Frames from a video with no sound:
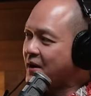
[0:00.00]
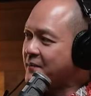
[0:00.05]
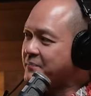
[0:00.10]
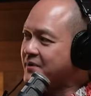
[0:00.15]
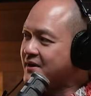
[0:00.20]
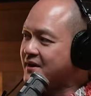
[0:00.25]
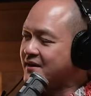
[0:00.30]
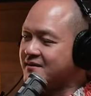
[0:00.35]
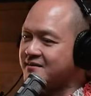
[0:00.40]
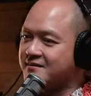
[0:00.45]

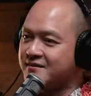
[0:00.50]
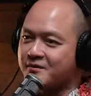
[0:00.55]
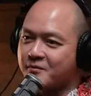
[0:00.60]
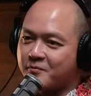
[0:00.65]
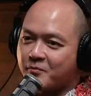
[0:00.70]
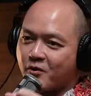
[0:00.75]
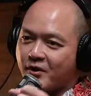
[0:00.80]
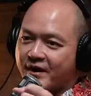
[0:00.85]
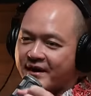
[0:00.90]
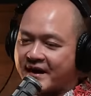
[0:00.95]
weapons. You know
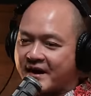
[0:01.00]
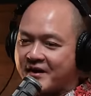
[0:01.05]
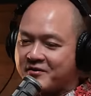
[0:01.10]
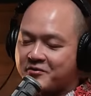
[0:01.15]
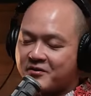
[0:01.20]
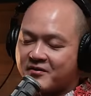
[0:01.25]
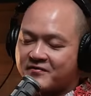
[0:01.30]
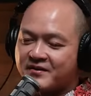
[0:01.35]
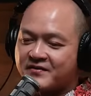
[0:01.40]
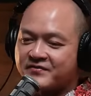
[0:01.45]
bow and
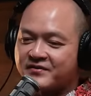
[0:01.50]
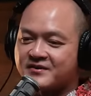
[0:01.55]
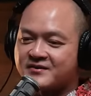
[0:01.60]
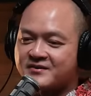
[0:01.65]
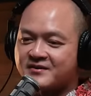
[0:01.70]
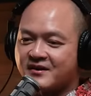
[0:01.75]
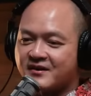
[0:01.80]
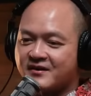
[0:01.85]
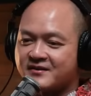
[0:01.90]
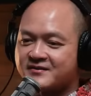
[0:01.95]
arrow of different
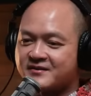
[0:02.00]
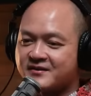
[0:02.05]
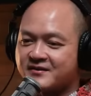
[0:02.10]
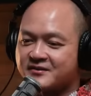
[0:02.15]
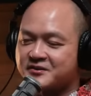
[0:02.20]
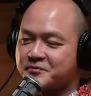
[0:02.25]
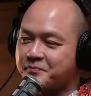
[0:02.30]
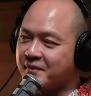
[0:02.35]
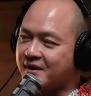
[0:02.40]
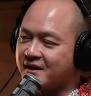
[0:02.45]
sorts. You know
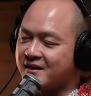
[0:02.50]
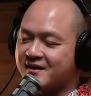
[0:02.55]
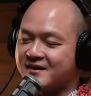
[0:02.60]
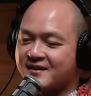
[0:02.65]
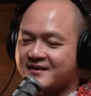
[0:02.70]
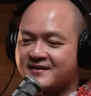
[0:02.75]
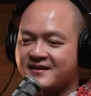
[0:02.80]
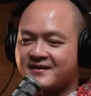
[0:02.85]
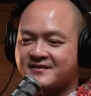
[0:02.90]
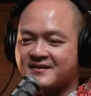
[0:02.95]
spear
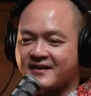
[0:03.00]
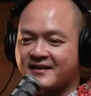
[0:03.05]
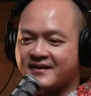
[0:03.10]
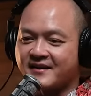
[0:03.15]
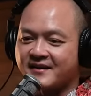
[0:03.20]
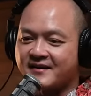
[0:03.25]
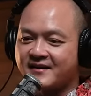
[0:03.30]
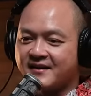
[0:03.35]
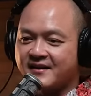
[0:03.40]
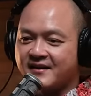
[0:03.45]
and things like
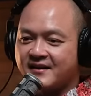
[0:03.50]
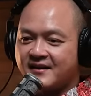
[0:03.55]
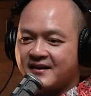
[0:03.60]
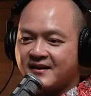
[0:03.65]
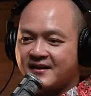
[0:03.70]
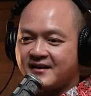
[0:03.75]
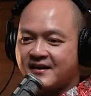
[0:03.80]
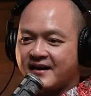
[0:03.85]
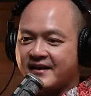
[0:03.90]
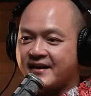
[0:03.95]
that.
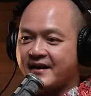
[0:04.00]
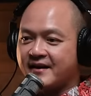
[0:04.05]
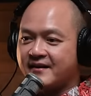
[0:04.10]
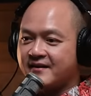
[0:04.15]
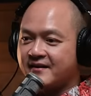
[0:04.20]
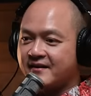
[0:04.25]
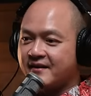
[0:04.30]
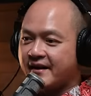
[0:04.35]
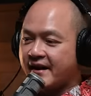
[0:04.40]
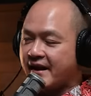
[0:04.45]
Uh, and
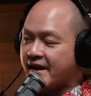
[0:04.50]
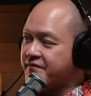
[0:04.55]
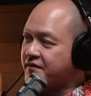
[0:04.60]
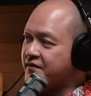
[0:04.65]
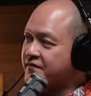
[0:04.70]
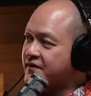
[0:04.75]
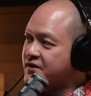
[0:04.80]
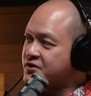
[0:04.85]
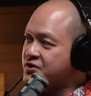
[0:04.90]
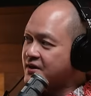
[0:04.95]
then they have
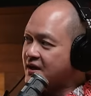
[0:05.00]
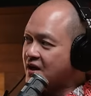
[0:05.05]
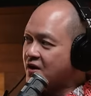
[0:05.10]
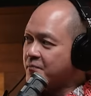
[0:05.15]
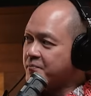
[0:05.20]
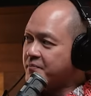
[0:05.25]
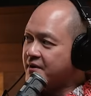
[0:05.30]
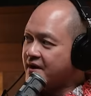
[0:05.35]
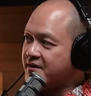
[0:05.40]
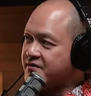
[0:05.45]
a version now
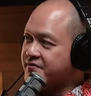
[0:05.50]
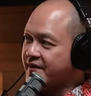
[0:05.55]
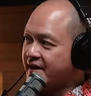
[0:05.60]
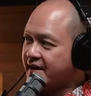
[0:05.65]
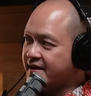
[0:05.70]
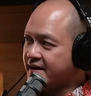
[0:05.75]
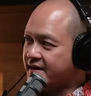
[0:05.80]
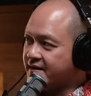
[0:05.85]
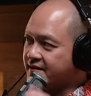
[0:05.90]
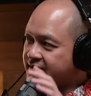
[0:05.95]
on P S
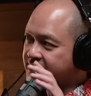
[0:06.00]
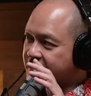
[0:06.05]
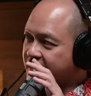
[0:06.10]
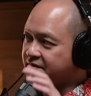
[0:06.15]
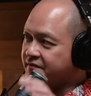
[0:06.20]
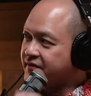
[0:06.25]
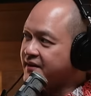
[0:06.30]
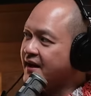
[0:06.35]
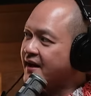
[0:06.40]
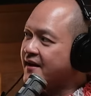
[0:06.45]
five that is uh,
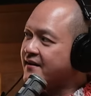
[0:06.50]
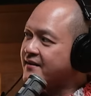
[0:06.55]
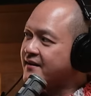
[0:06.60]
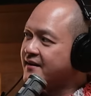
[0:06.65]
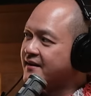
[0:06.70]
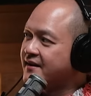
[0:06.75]
V R.